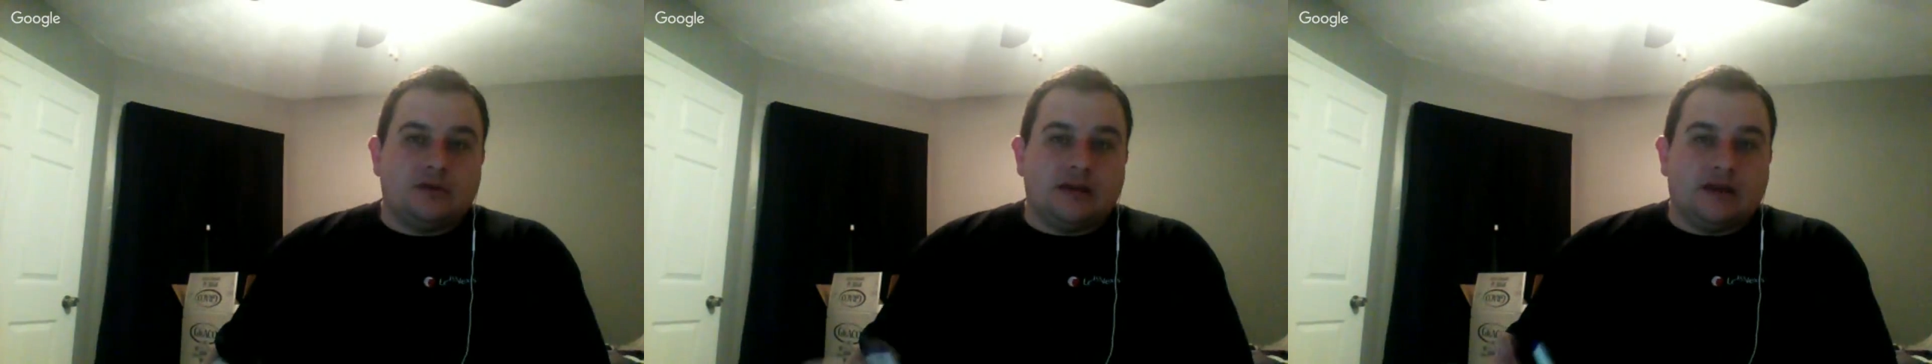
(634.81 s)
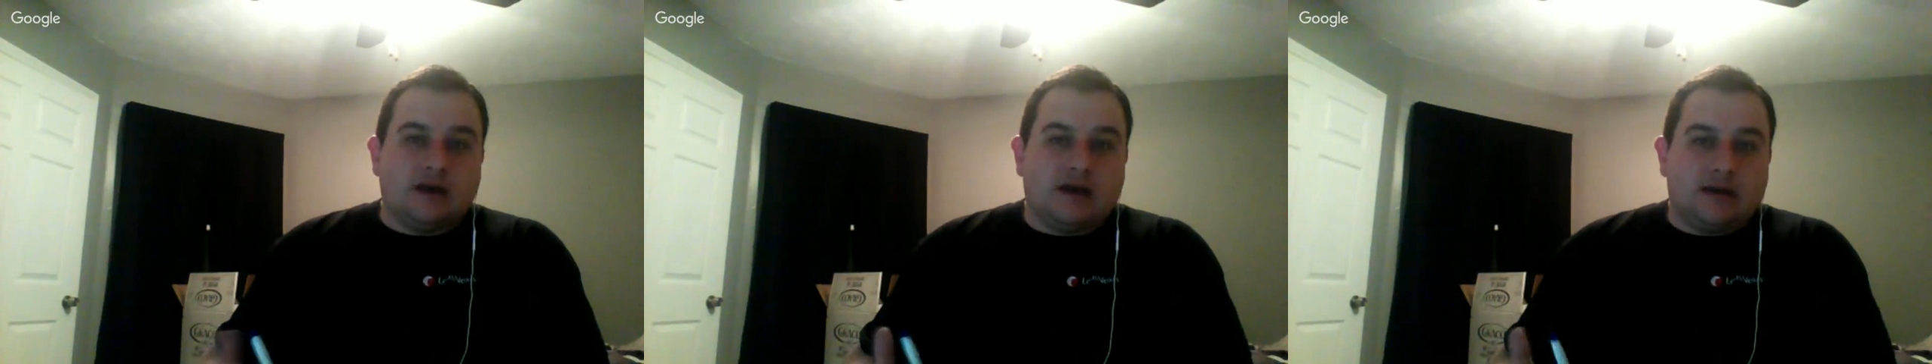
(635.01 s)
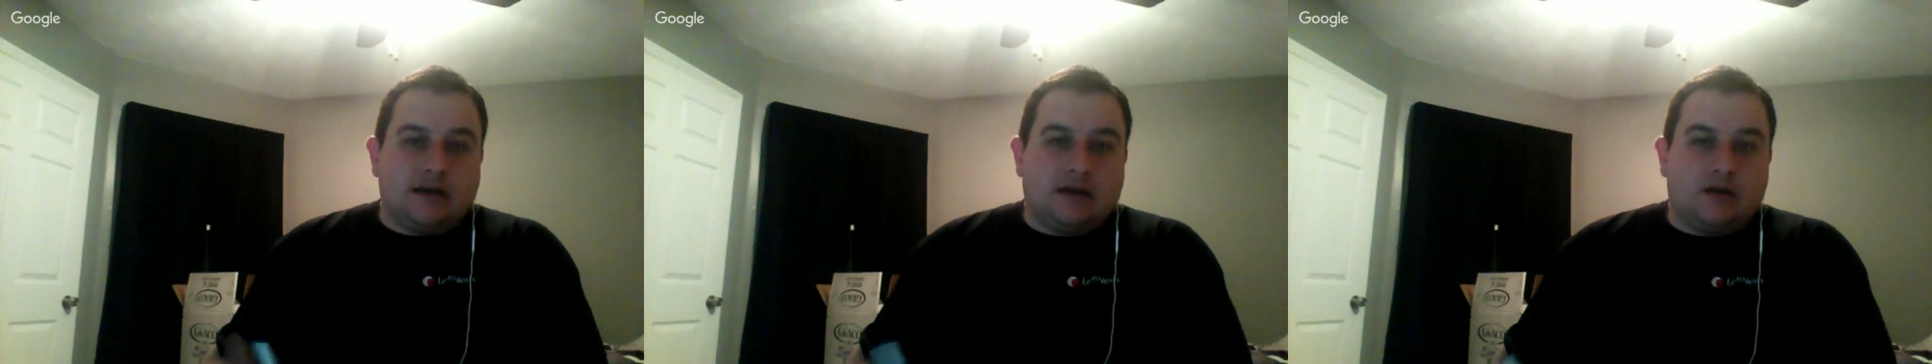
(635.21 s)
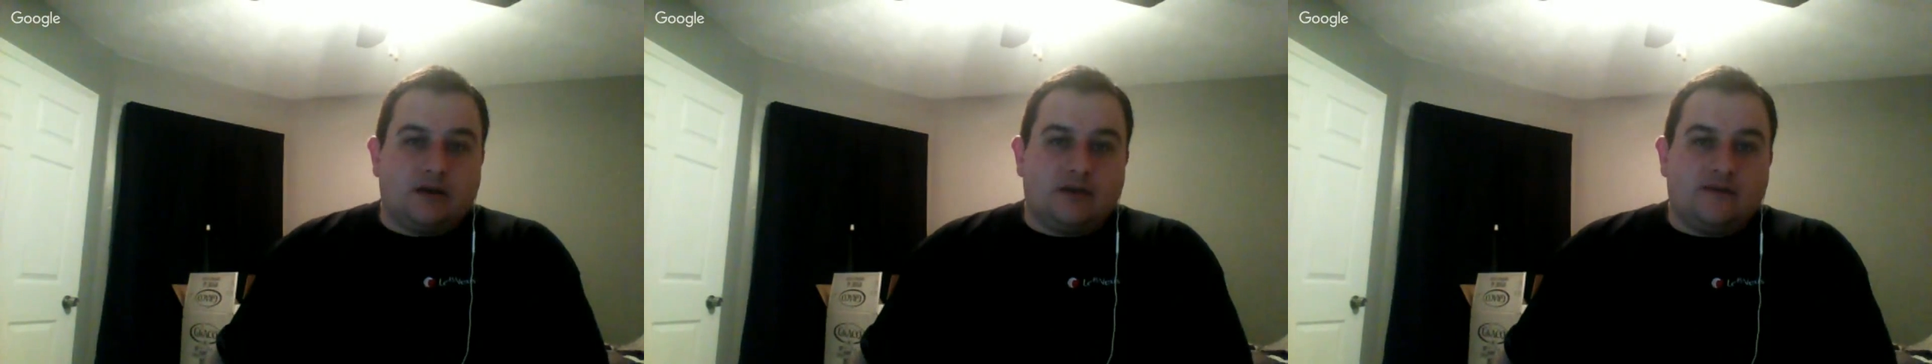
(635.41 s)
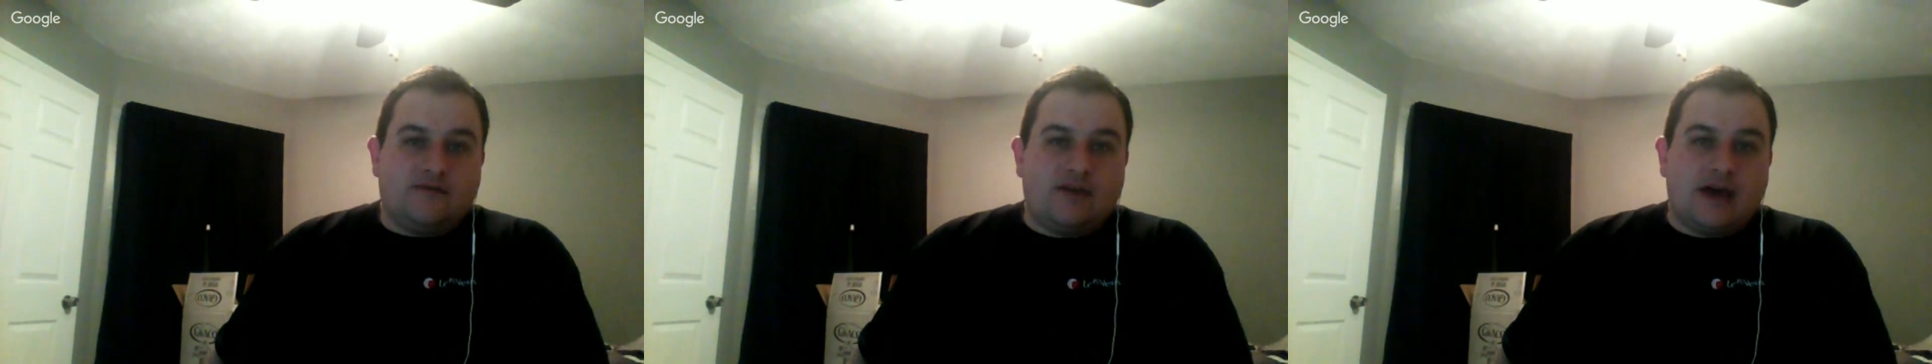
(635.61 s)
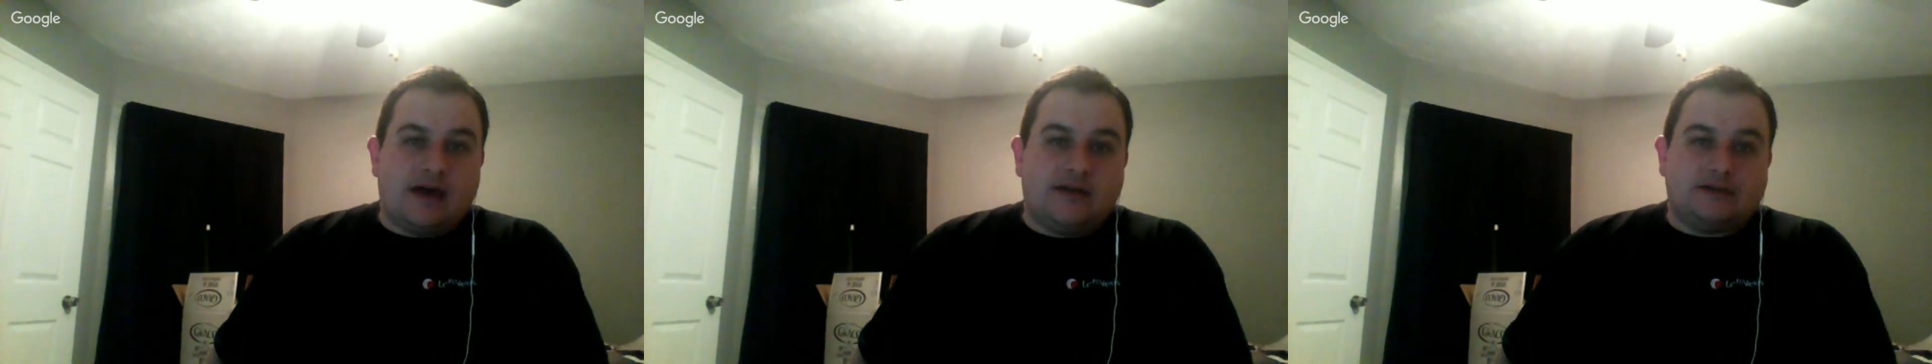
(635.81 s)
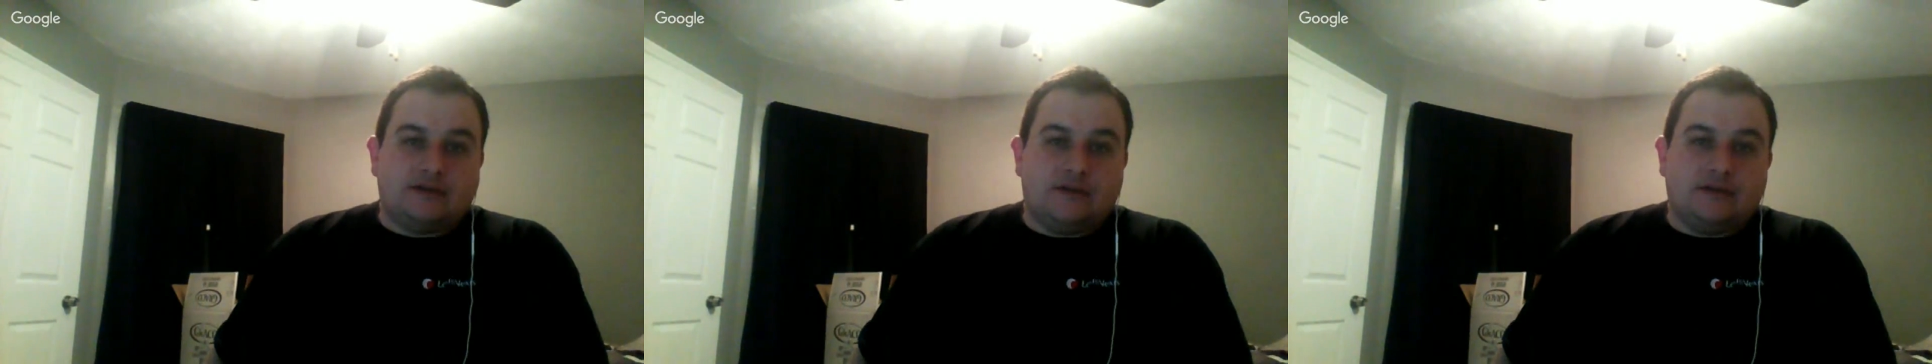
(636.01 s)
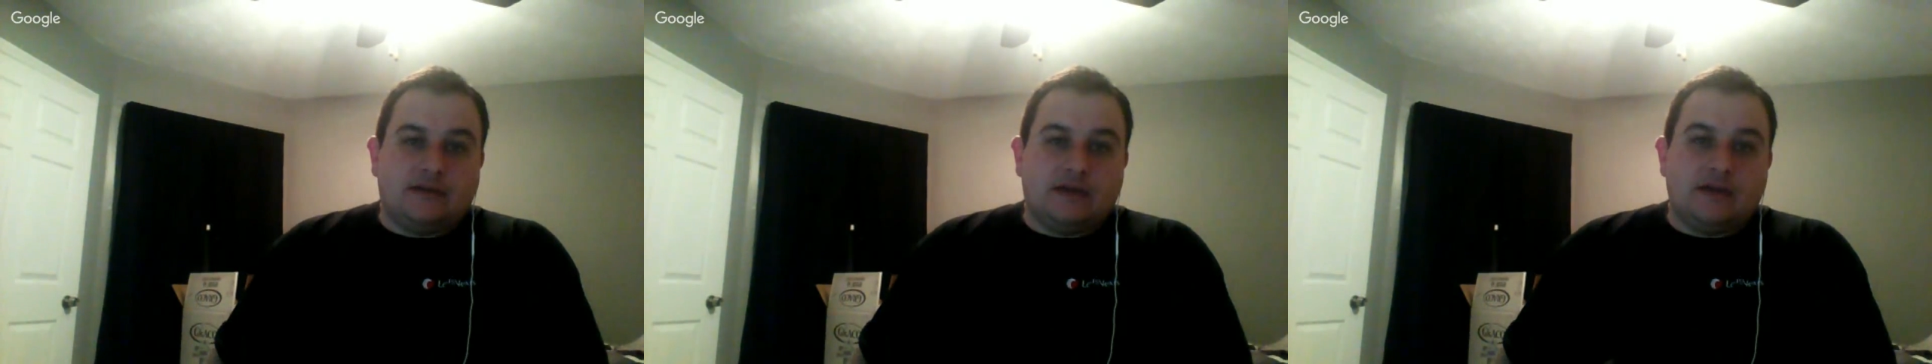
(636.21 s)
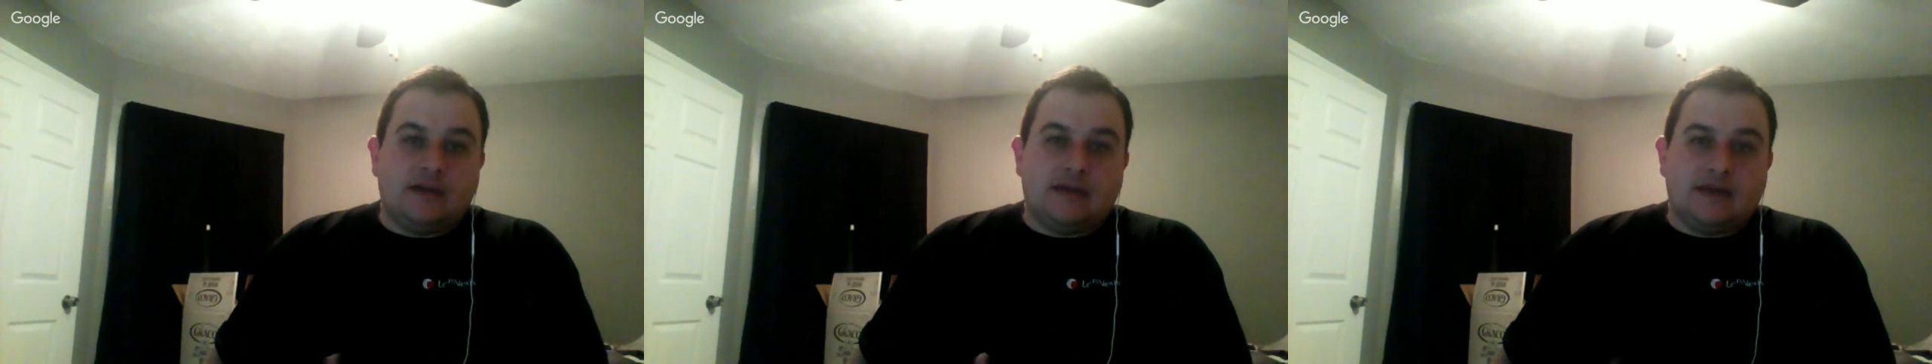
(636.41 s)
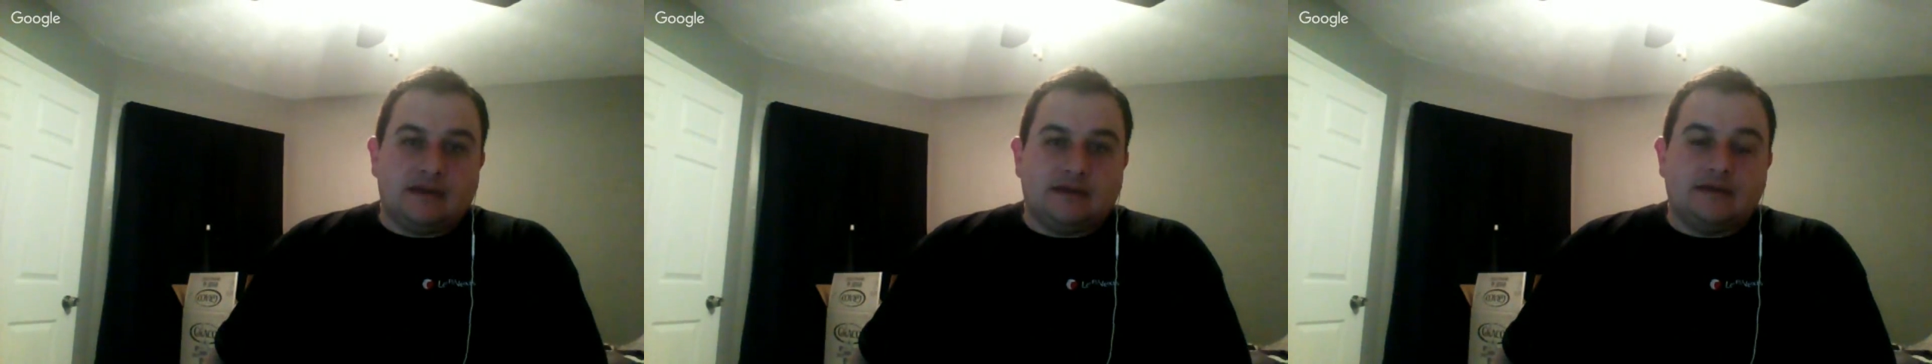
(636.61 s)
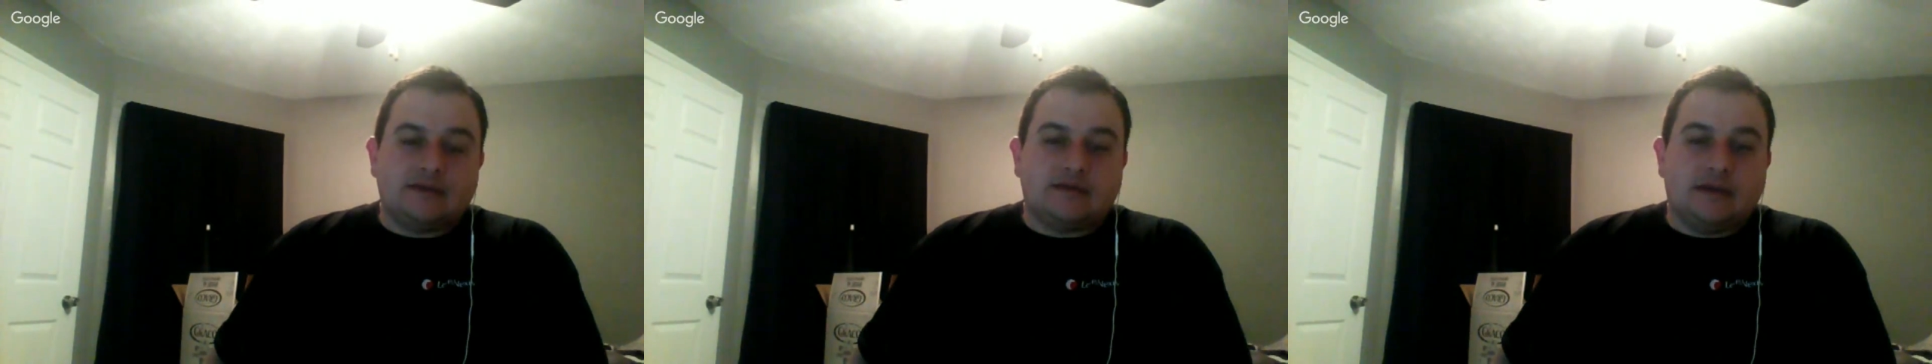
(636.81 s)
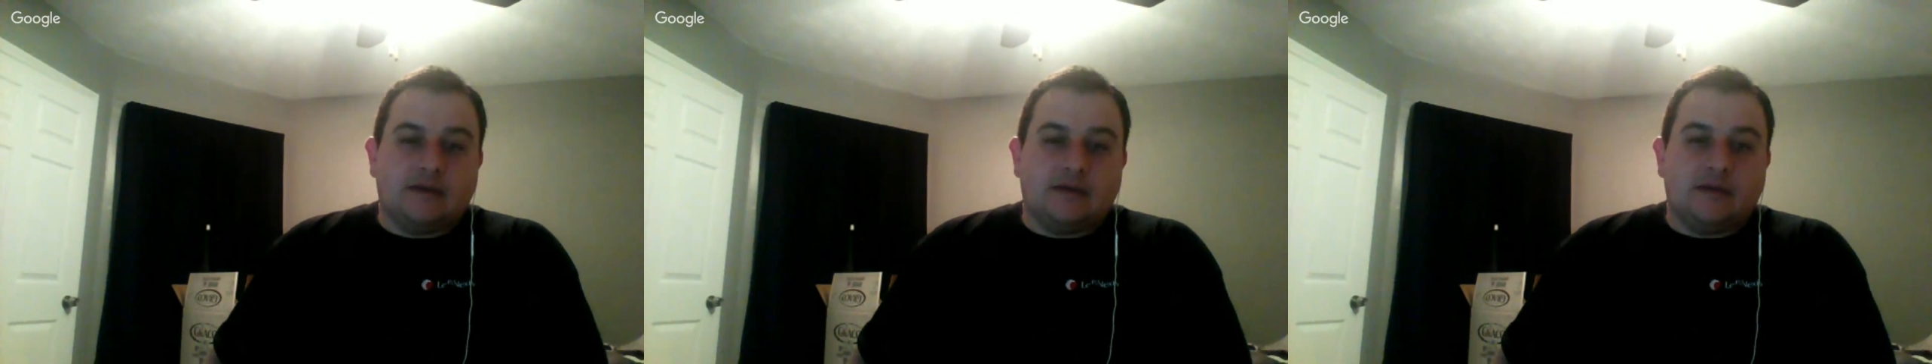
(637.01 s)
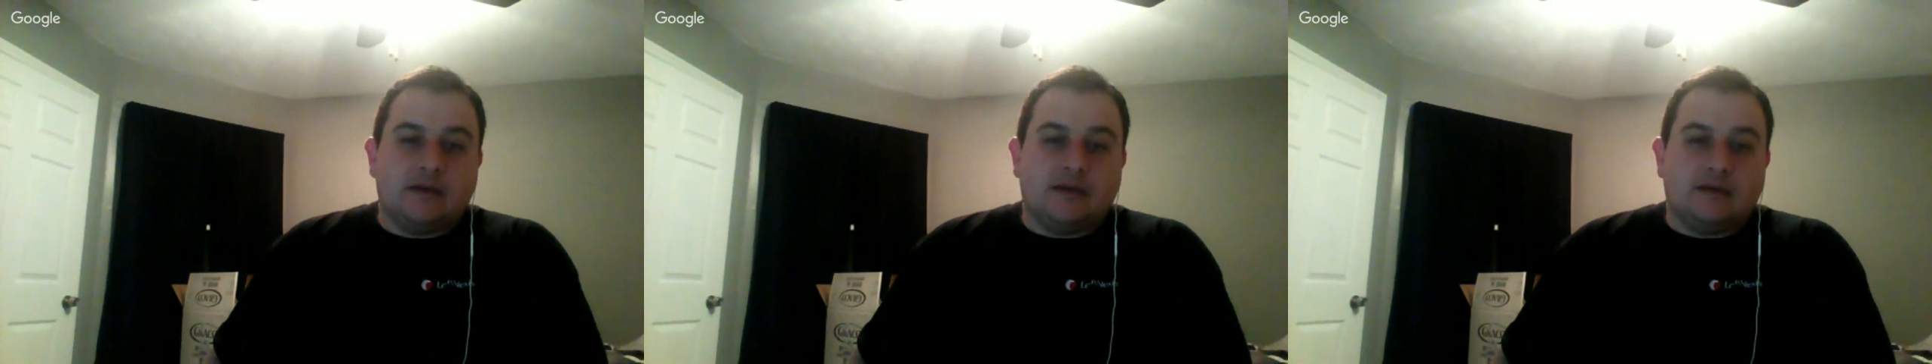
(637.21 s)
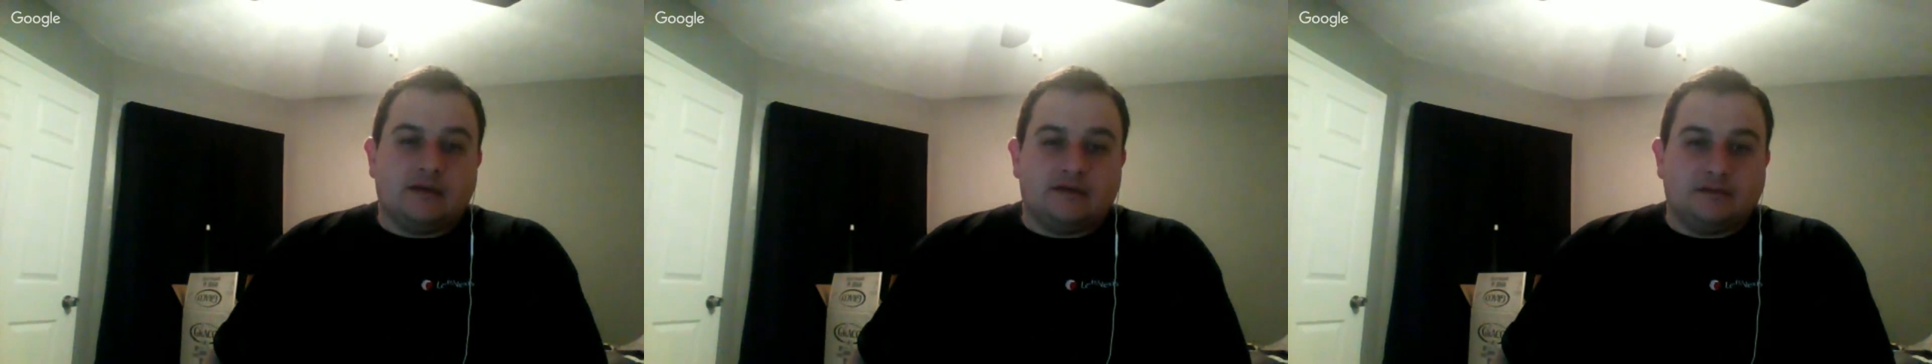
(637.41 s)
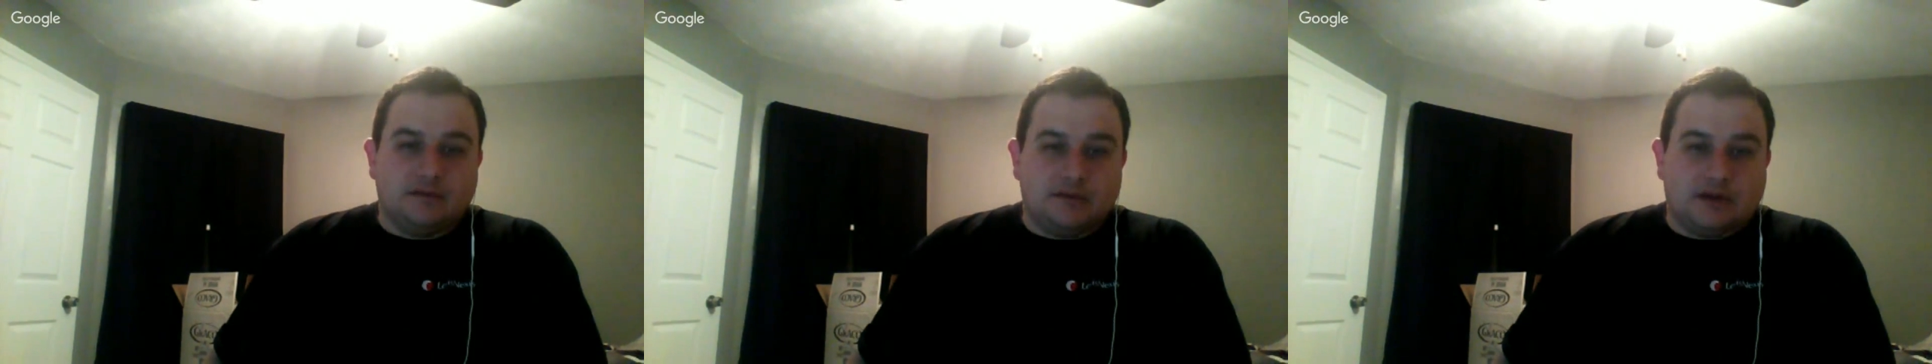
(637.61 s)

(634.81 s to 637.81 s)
to cut down on the fat so that they can get at the stomach and